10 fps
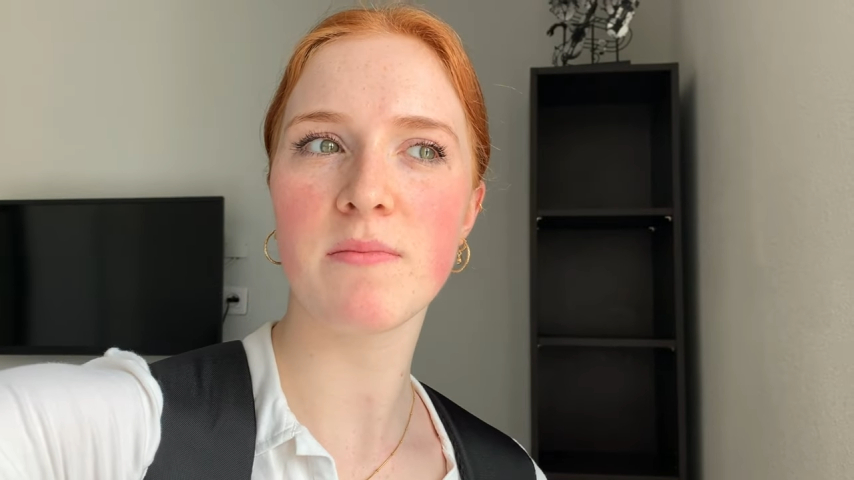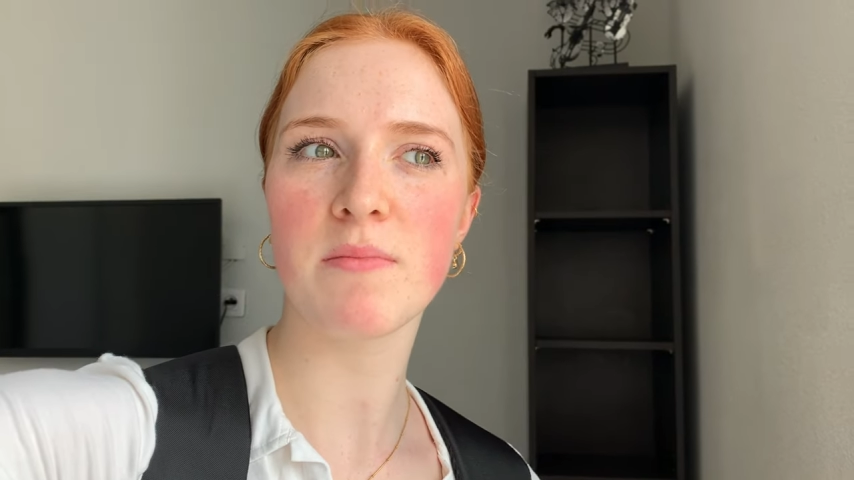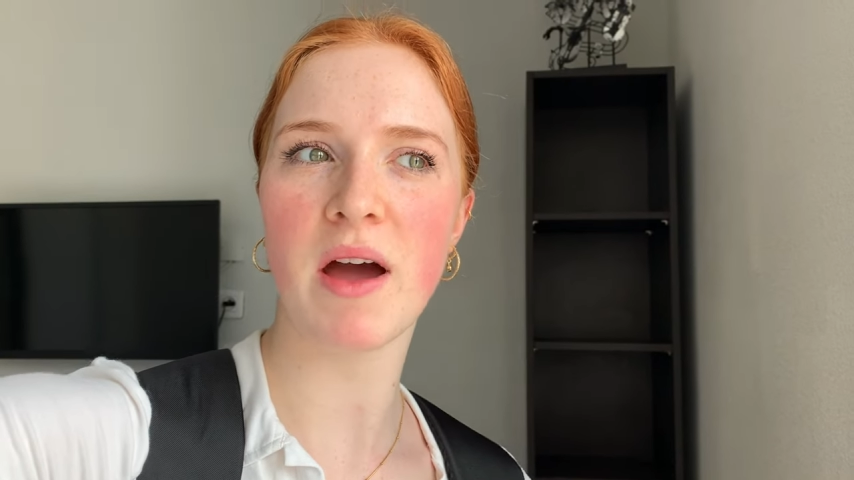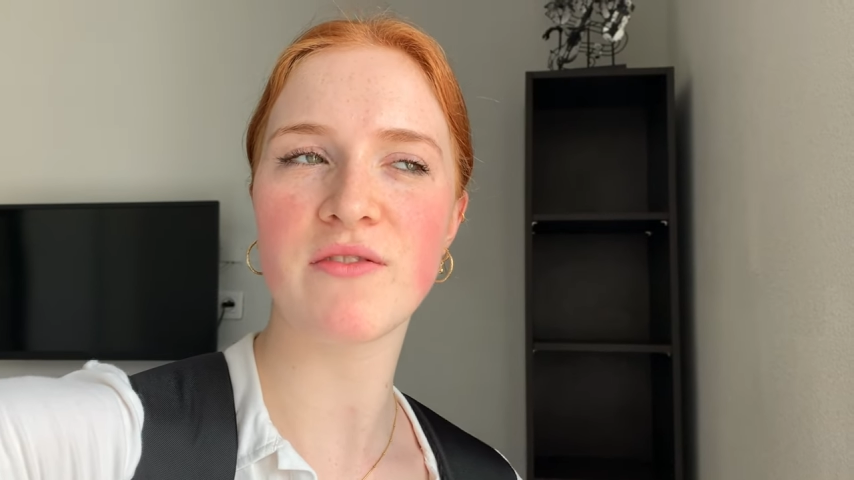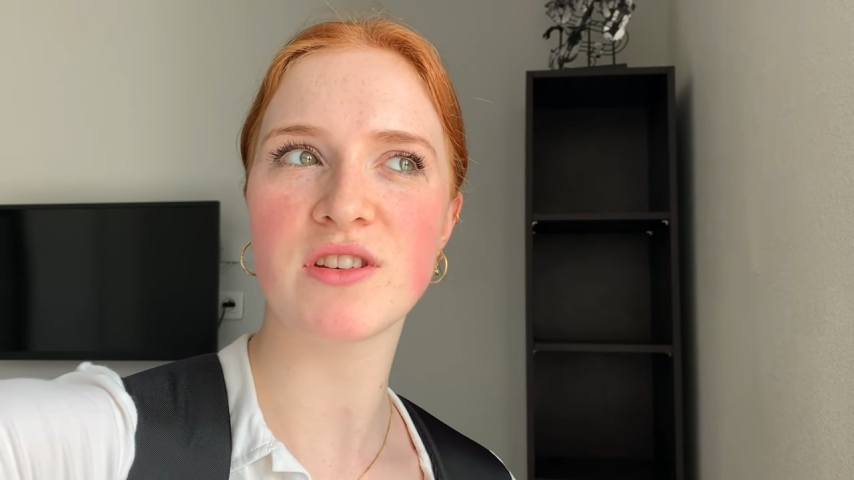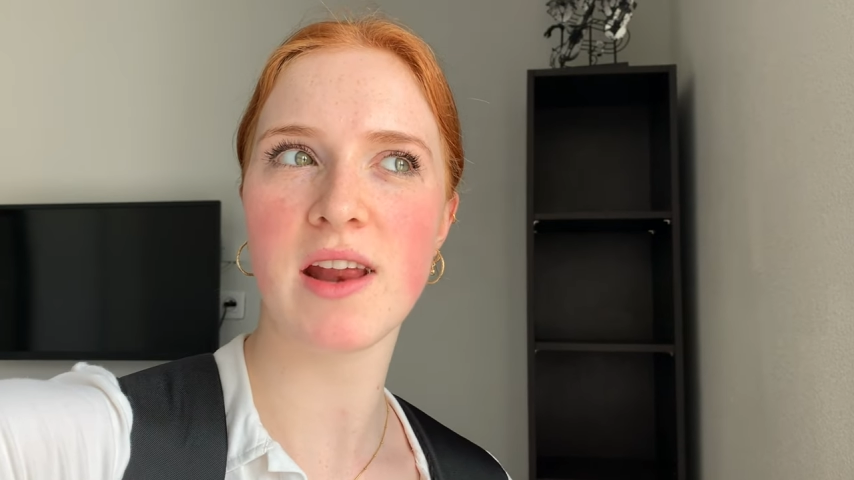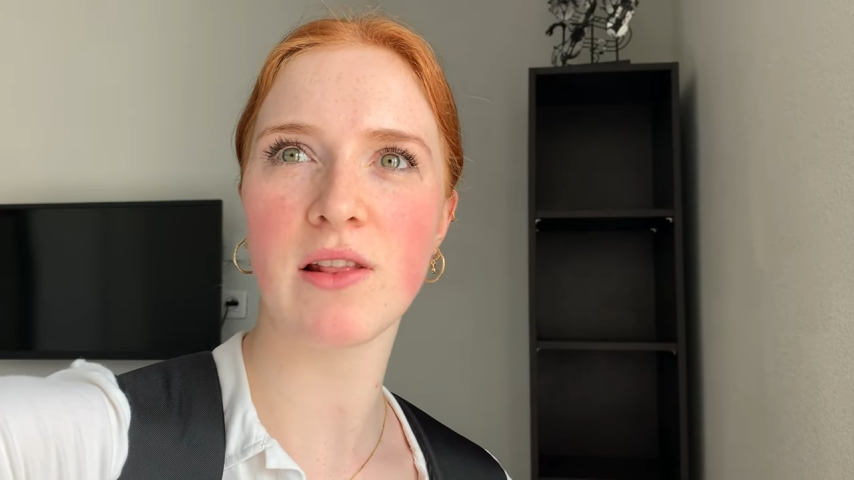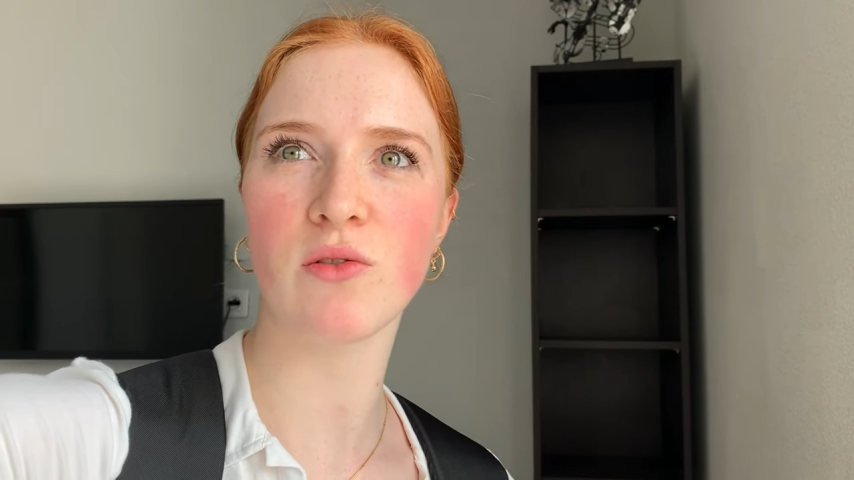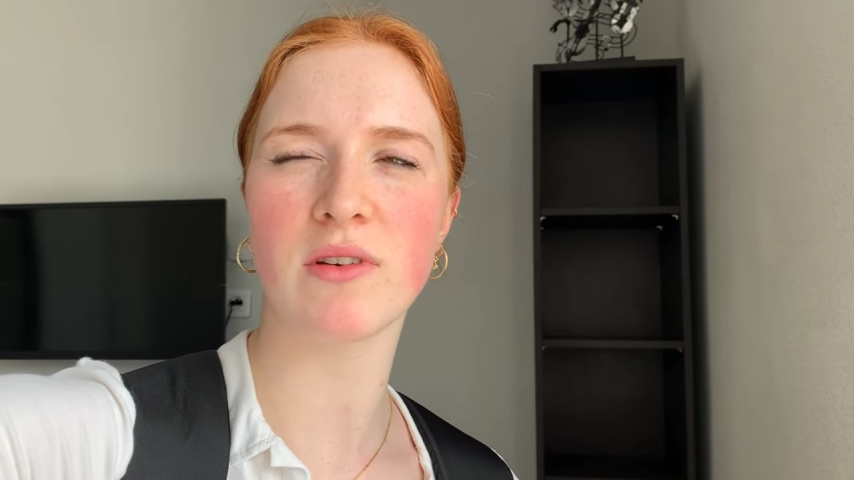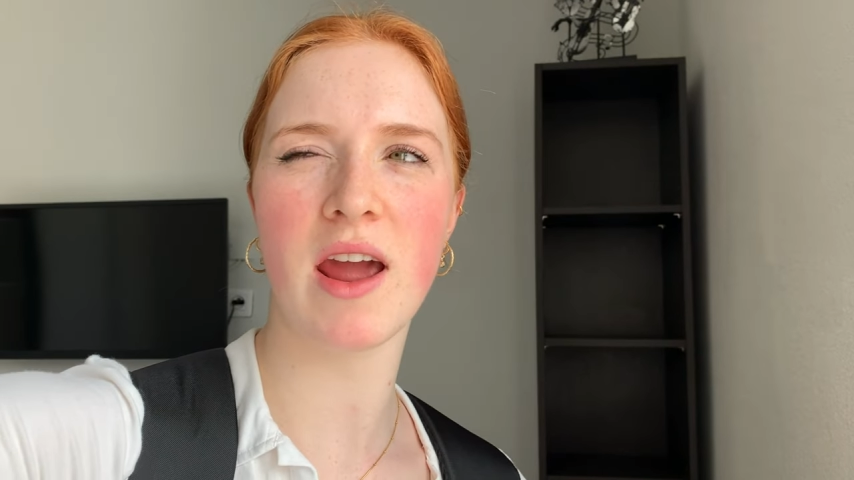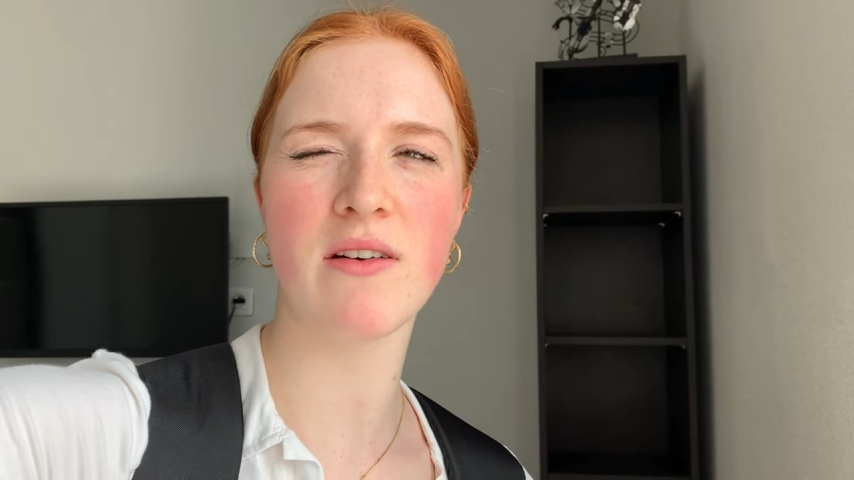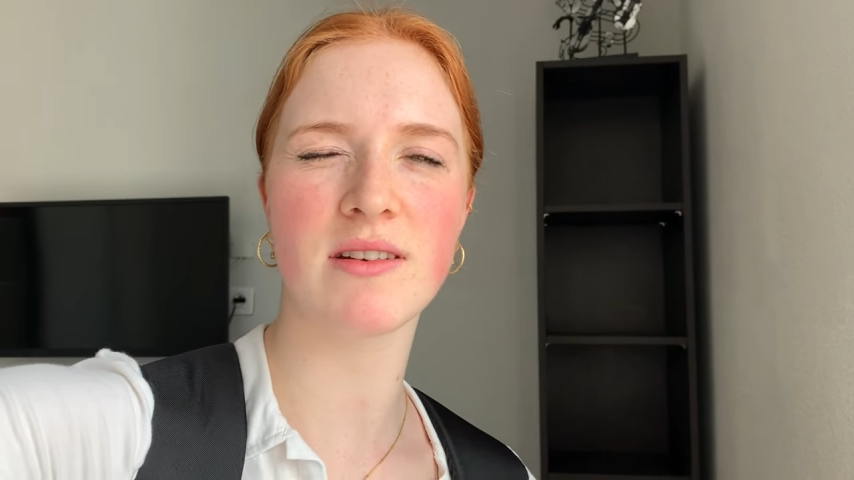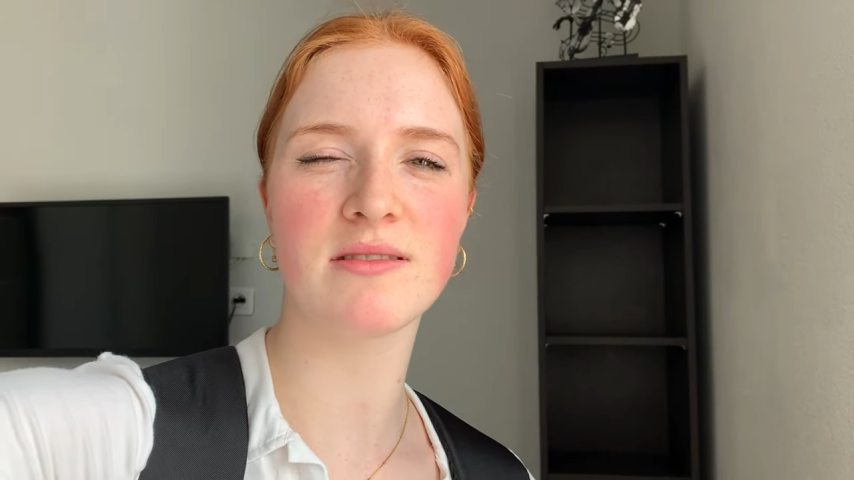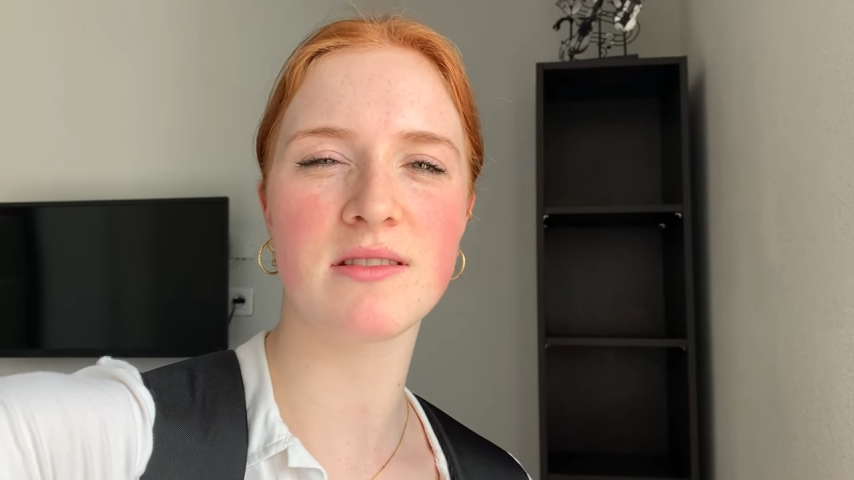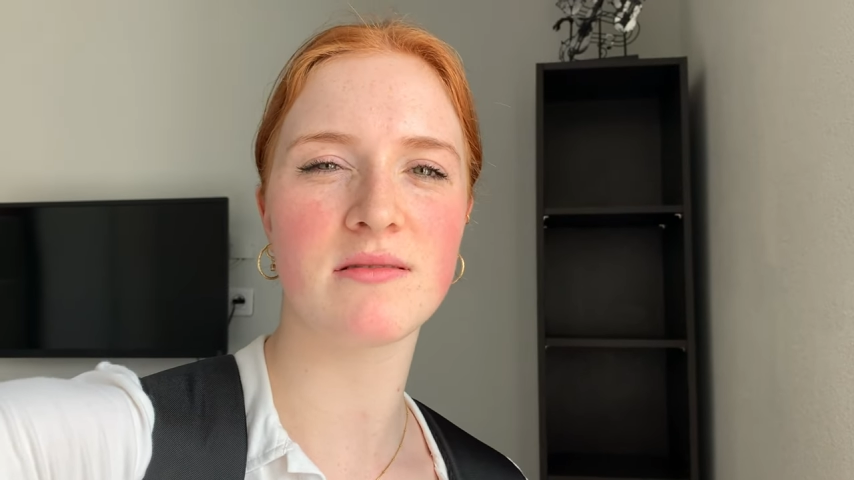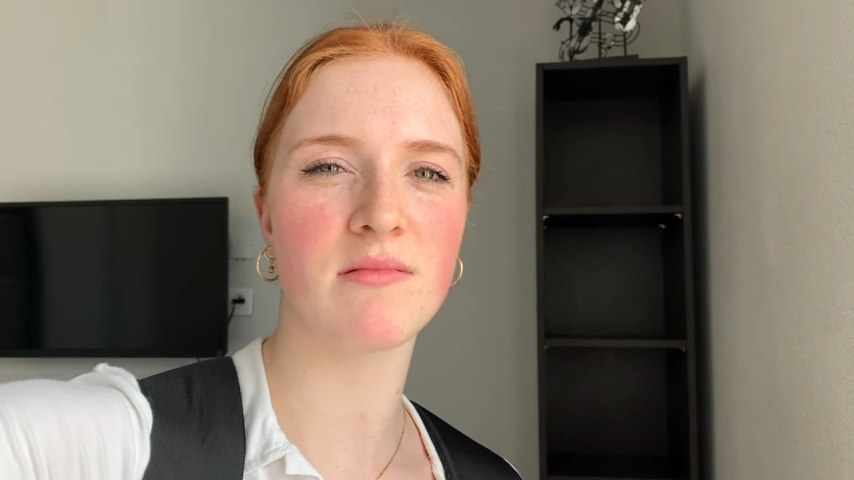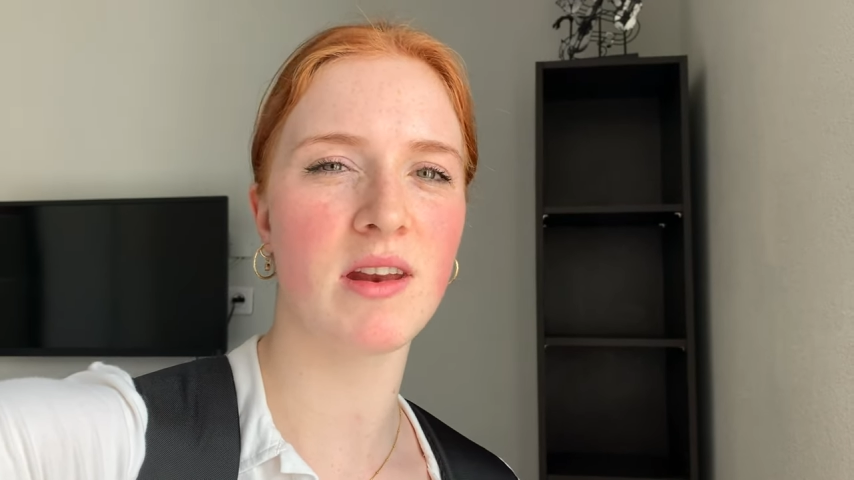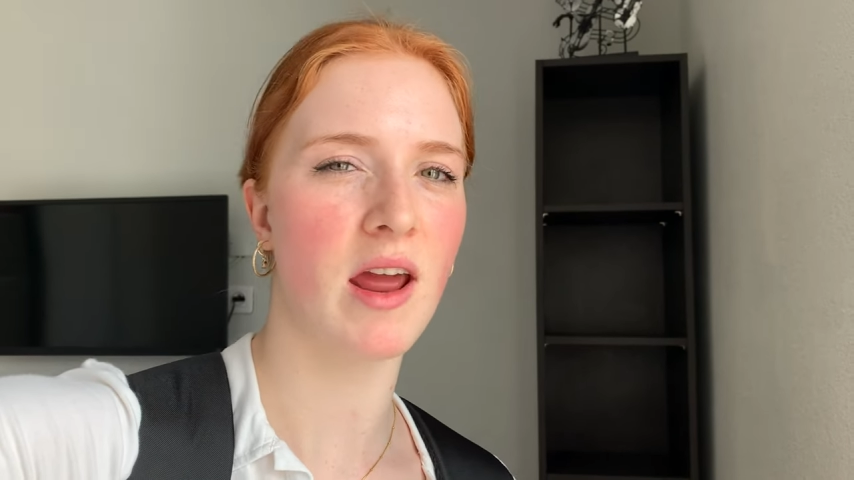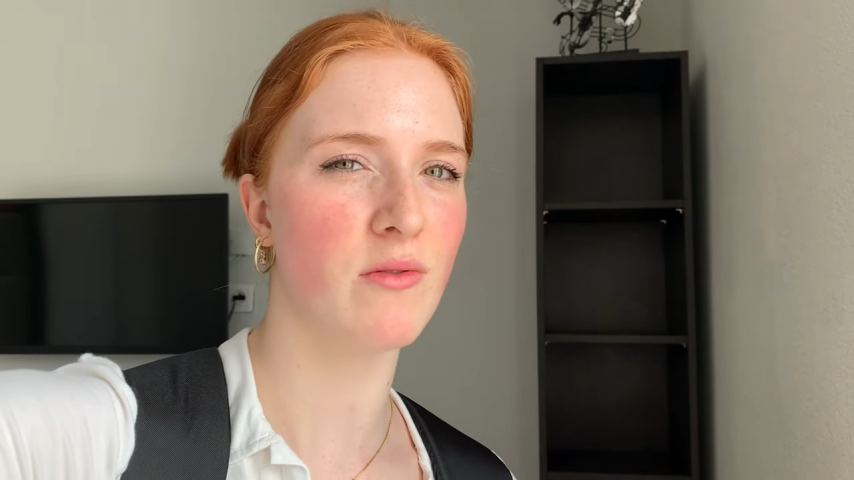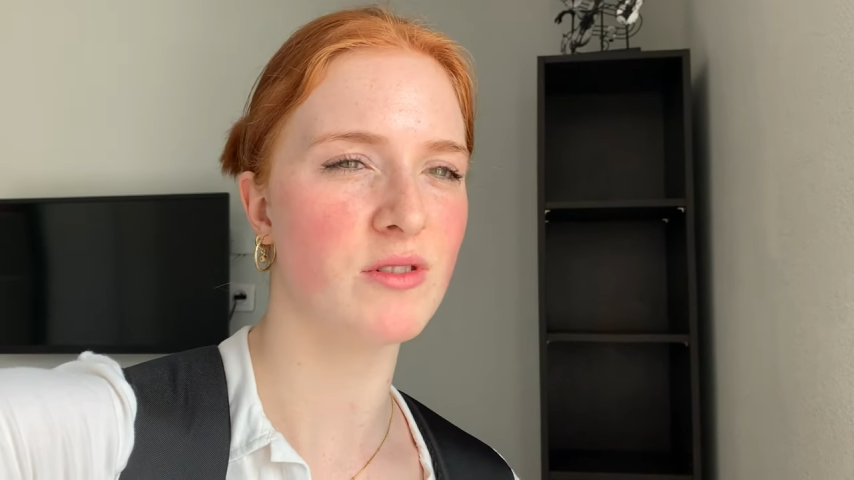but I've just had a look now and it's an
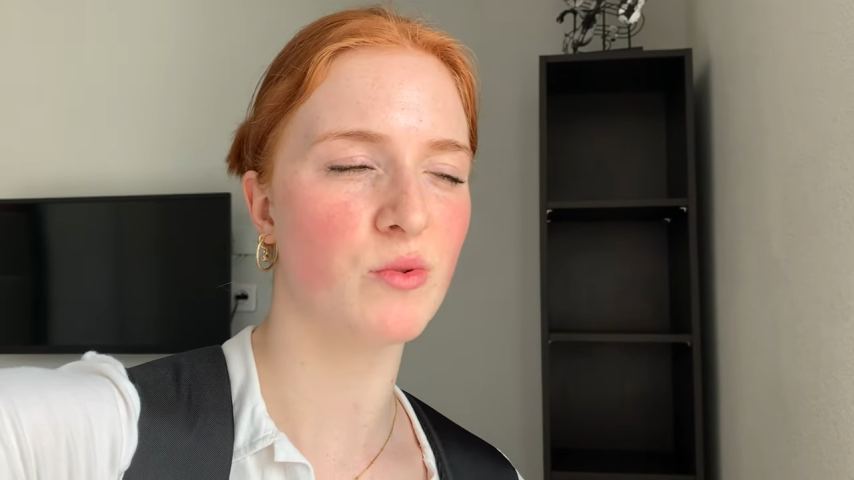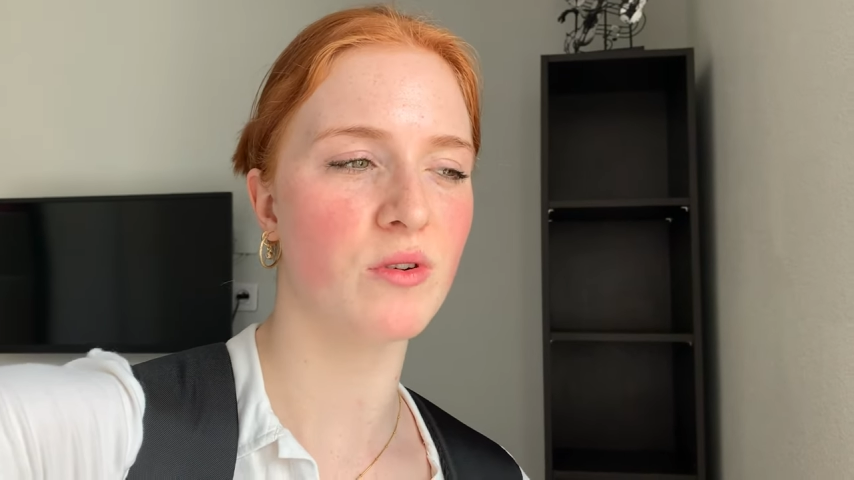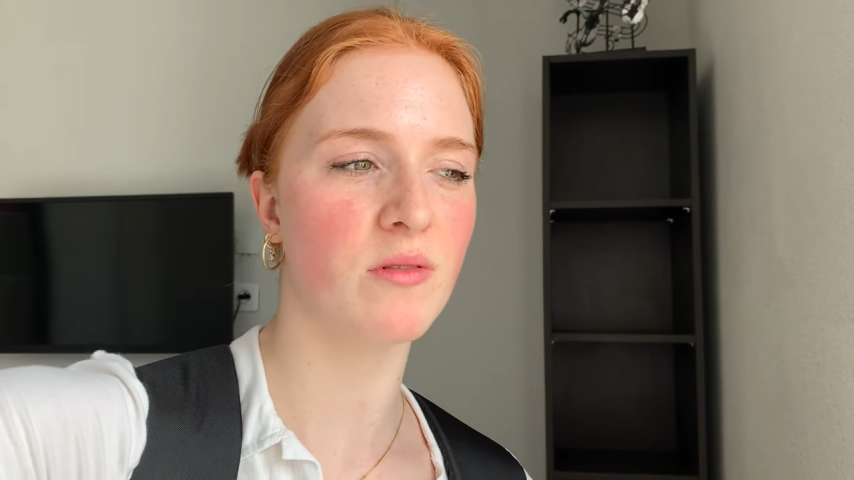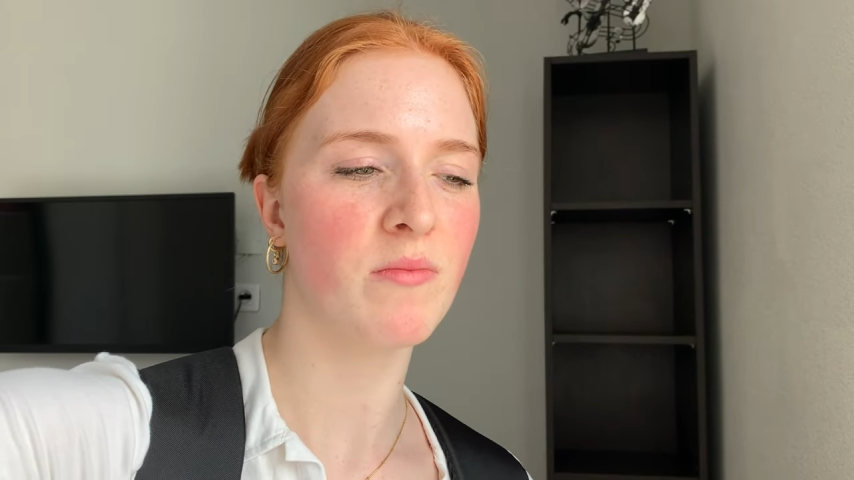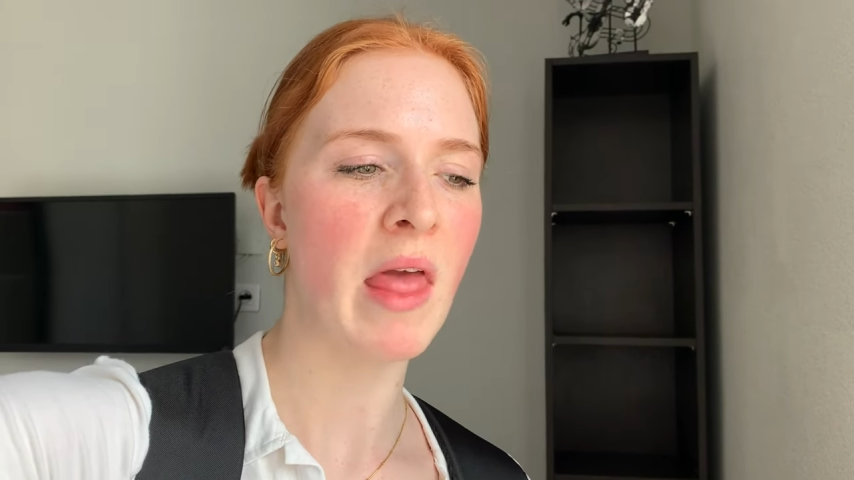hour's walk,